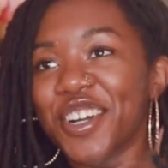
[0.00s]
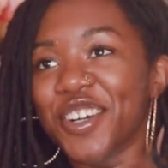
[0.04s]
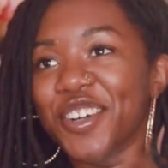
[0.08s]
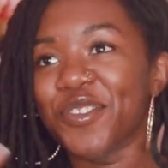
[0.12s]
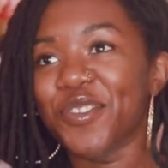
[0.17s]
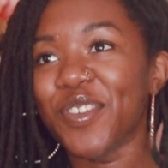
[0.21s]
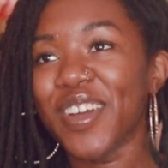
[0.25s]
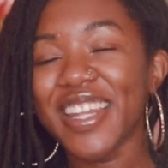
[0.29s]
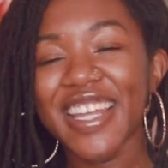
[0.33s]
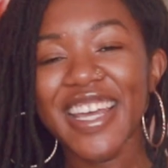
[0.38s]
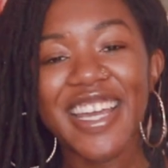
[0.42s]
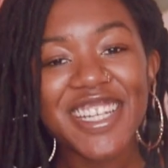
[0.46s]

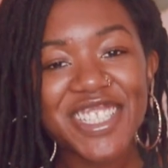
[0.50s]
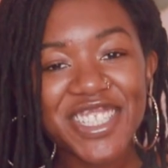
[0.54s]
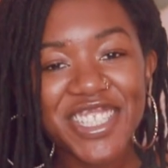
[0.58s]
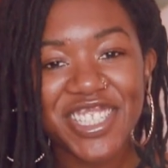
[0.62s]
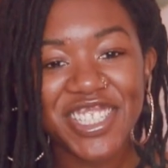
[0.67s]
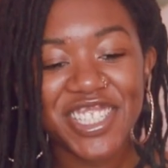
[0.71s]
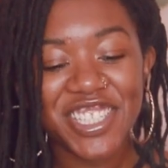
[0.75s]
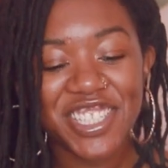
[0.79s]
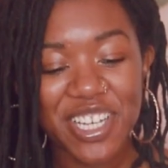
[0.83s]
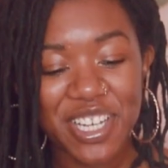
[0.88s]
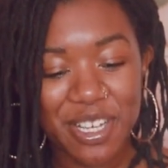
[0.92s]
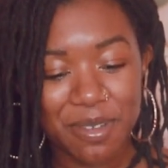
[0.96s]

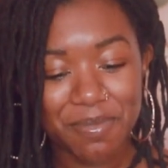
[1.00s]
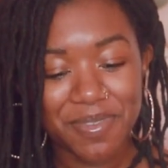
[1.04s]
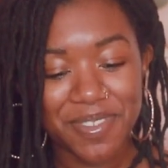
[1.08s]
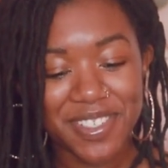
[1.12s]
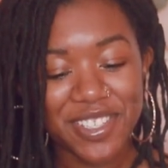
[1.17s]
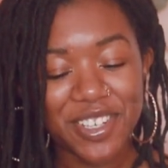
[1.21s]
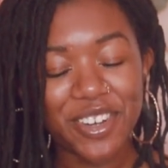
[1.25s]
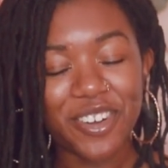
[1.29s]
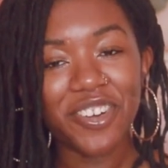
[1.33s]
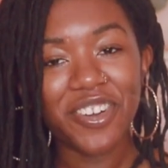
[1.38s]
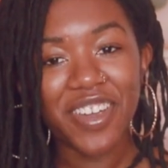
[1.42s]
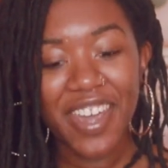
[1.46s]

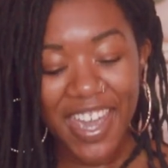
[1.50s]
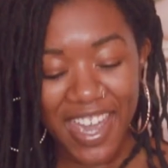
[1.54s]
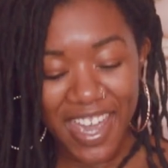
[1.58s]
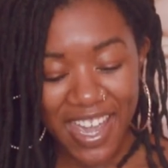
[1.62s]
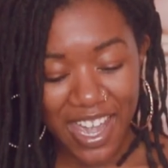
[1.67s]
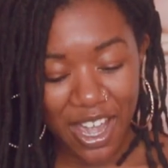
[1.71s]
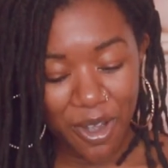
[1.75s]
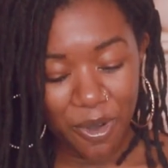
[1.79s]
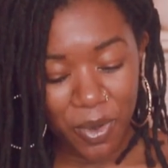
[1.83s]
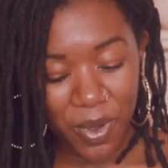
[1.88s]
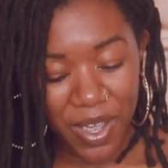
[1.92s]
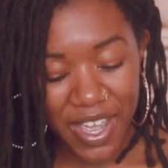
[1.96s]
relationships,
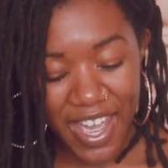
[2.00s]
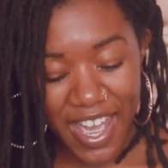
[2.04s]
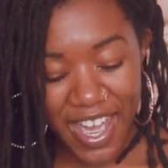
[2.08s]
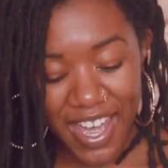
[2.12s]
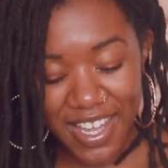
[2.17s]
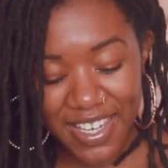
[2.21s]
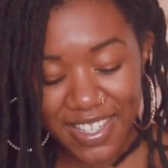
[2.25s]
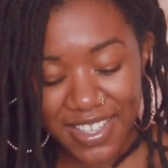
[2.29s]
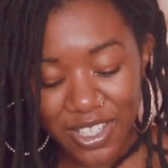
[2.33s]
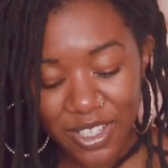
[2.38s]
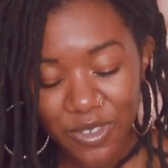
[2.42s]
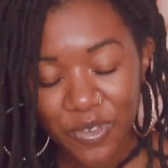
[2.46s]
okay? And we
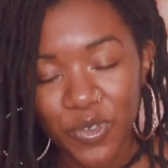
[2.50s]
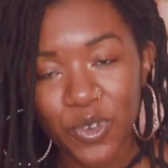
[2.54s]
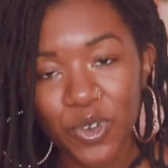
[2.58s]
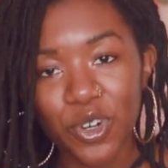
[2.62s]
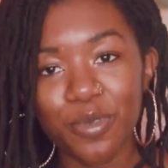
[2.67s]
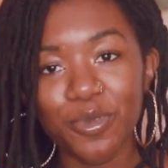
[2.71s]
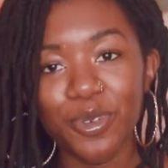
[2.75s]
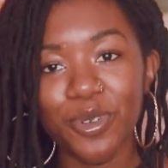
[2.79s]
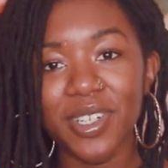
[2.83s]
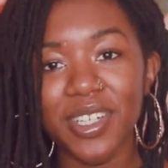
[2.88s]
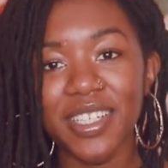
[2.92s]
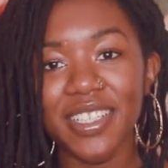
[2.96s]
had the
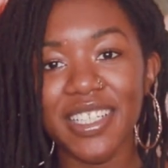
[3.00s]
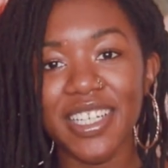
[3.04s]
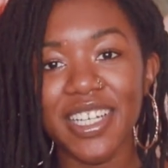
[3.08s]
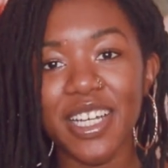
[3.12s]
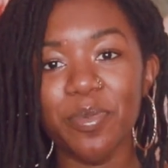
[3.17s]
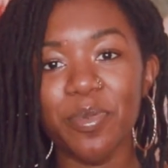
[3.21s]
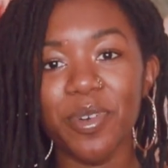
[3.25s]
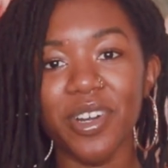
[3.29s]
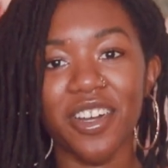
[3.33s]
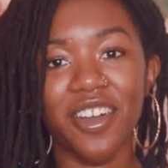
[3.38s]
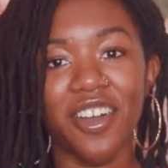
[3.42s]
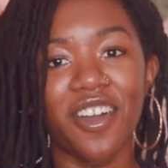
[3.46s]
full moon in
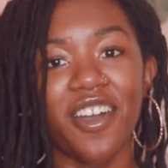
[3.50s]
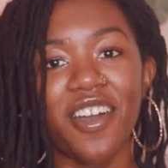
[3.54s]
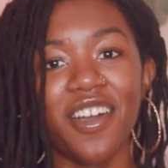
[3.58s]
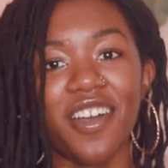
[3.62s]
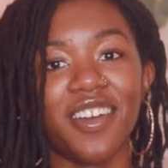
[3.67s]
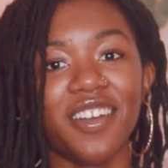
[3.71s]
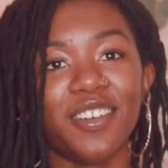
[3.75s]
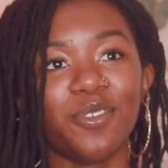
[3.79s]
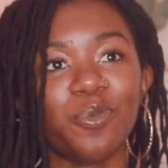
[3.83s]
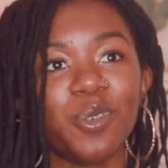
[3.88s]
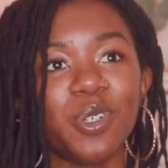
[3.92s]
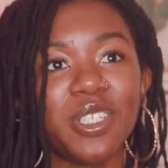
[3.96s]
Libra
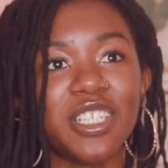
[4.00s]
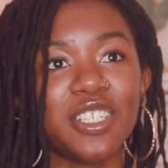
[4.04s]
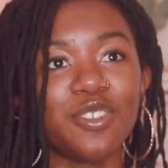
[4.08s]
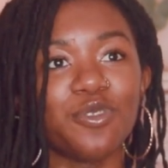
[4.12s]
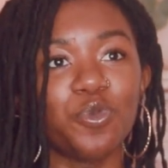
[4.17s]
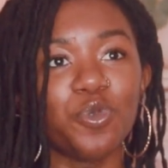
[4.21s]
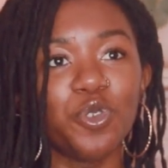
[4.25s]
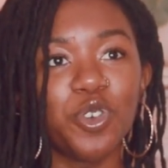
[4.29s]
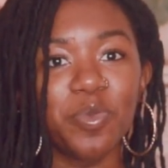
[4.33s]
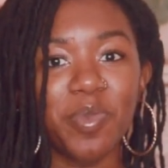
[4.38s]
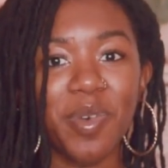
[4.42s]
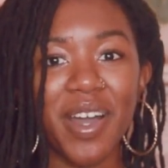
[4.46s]
card, which is
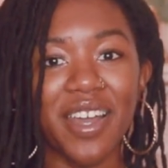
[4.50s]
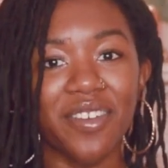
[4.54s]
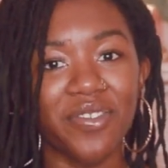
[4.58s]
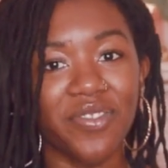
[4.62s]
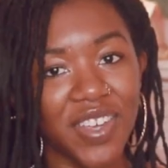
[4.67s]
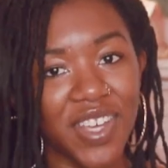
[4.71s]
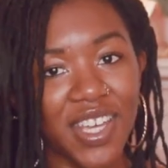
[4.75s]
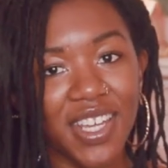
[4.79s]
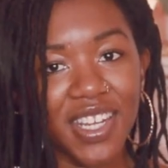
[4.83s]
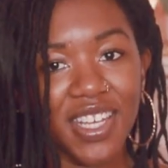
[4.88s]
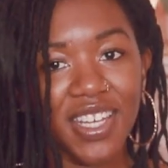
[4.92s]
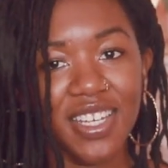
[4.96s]
ruled by
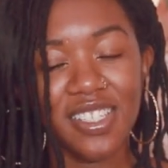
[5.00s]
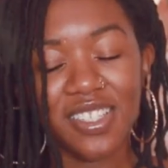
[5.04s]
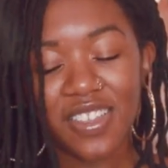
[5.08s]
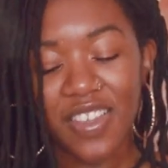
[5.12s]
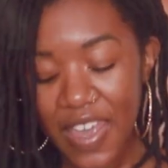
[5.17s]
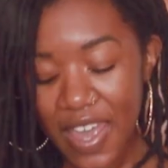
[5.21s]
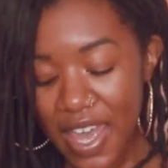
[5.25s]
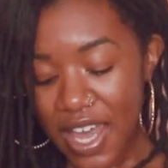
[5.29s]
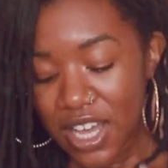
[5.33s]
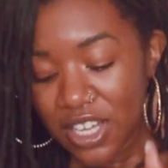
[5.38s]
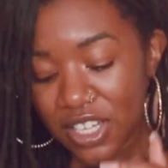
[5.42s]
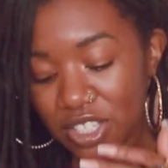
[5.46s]
Venus.
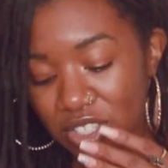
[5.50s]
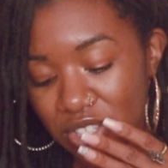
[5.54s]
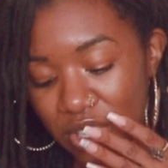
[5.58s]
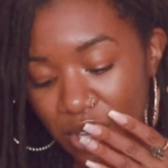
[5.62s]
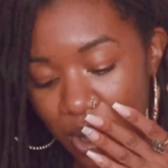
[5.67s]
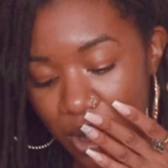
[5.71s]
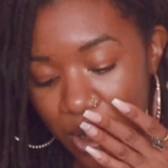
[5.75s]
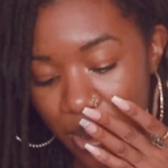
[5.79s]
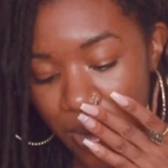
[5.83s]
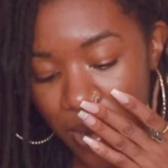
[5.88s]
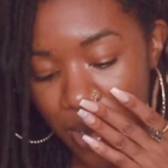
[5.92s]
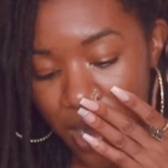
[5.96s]

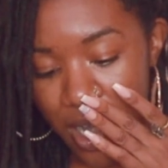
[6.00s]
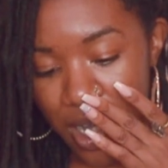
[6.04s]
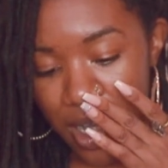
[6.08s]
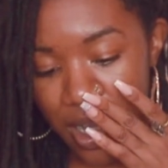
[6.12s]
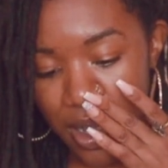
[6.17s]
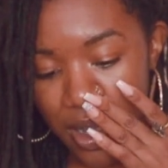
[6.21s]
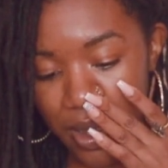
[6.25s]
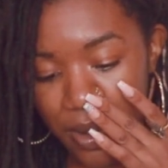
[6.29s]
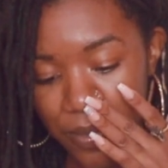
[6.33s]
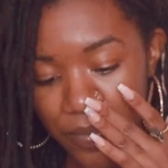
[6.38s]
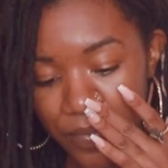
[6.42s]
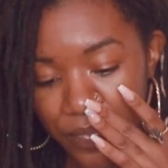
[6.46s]
So
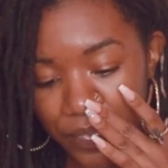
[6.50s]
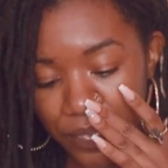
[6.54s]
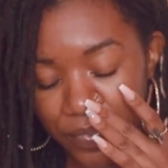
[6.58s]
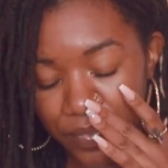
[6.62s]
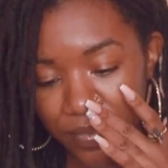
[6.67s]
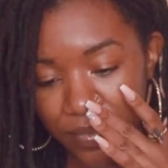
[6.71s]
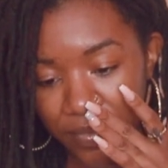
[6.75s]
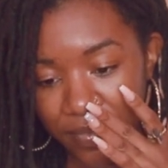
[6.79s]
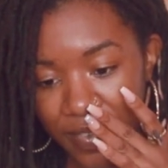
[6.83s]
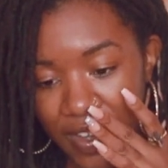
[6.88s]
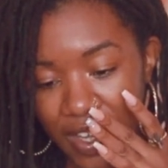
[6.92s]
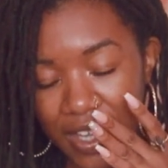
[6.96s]

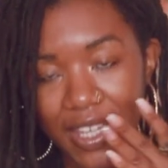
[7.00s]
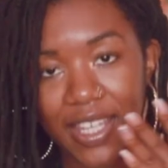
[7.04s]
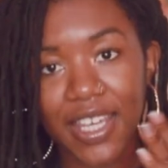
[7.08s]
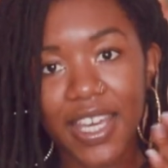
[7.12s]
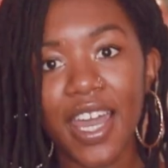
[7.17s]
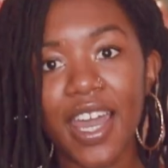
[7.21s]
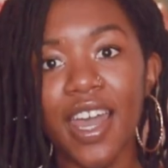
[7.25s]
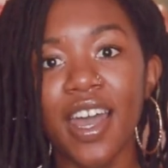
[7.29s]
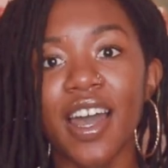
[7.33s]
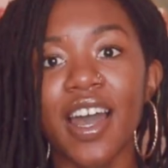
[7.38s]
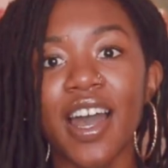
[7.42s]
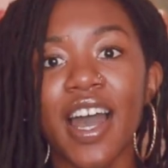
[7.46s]

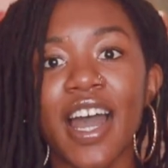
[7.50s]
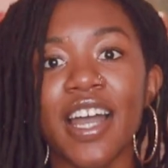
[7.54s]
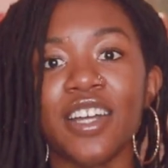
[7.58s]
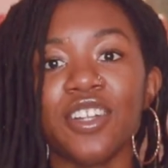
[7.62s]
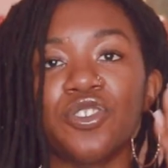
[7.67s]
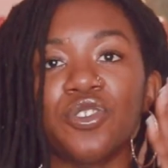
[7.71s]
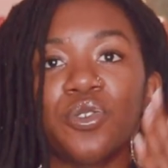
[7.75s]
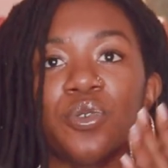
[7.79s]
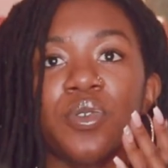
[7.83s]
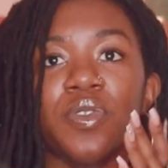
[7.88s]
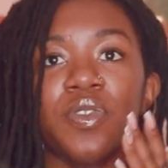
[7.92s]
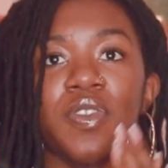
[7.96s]
yeah, I
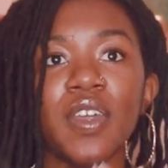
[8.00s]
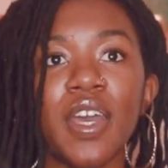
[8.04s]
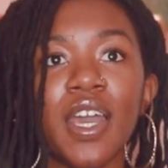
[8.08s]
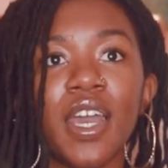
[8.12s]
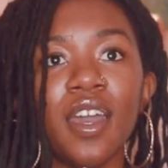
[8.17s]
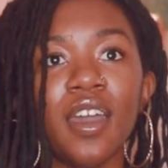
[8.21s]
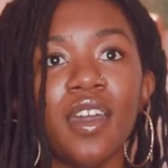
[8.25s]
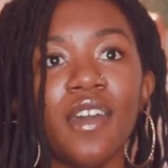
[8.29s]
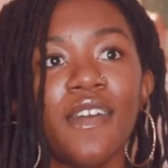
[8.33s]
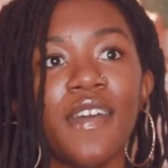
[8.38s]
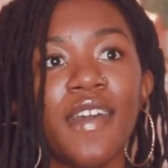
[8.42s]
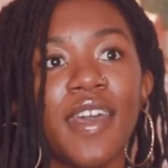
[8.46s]
do
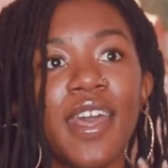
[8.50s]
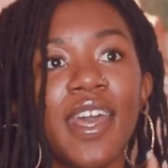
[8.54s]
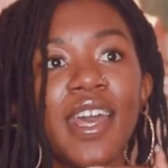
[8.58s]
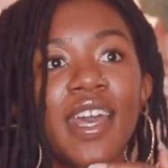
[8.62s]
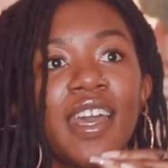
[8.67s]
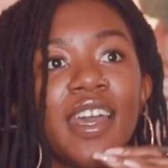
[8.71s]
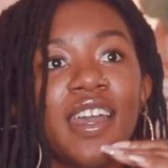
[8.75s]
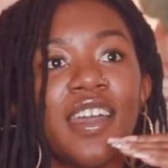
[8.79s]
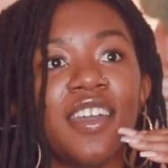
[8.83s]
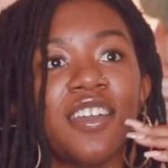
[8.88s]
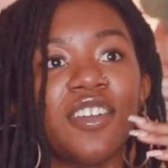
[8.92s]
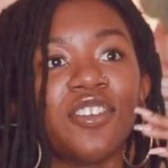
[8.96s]
think
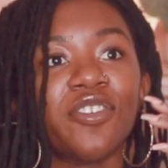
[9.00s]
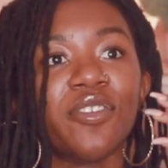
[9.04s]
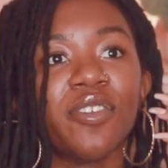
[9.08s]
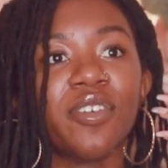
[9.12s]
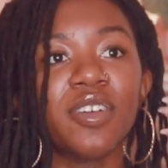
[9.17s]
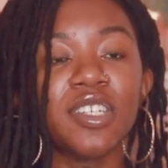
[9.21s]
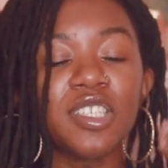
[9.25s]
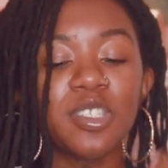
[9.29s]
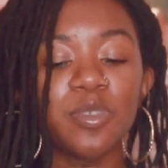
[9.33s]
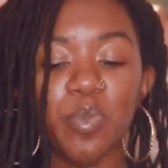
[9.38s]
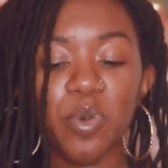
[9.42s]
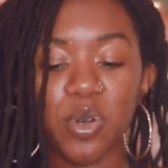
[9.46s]

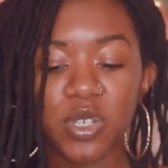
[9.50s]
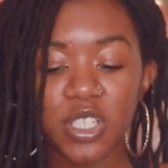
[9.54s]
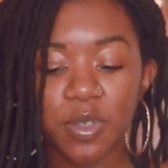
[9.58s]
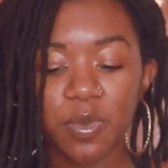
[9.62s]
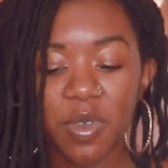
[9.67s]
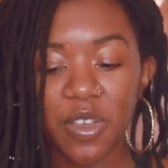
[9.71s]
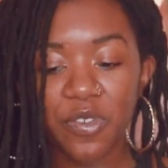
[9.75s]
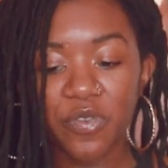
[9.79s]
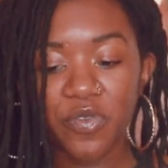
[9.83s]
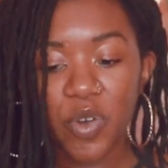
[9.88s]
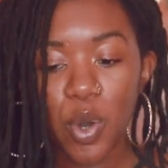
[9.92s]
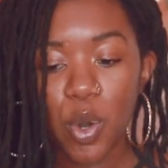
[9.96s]
you're supposed to
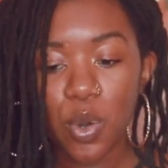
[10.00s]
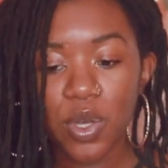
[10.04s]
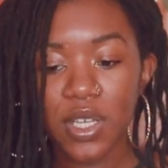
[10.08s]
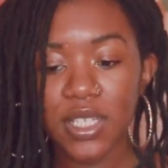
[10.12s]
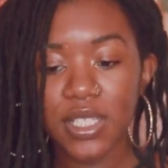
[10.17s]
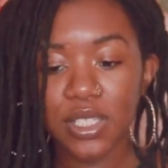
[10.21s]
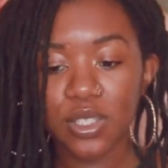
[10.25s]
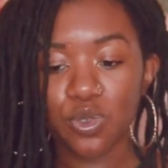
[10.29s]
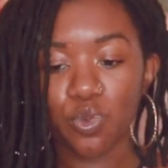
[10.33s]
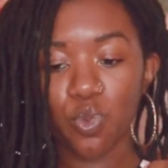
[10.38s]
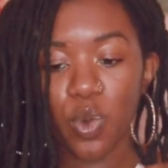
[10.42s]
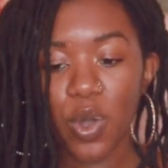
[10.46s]
be
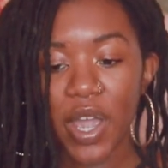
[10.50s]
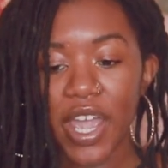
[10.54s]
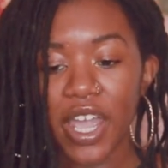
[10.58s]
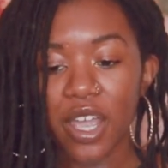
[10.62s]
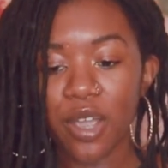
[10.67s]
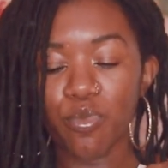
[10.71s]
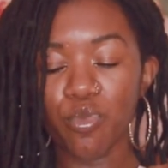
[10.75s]
focused way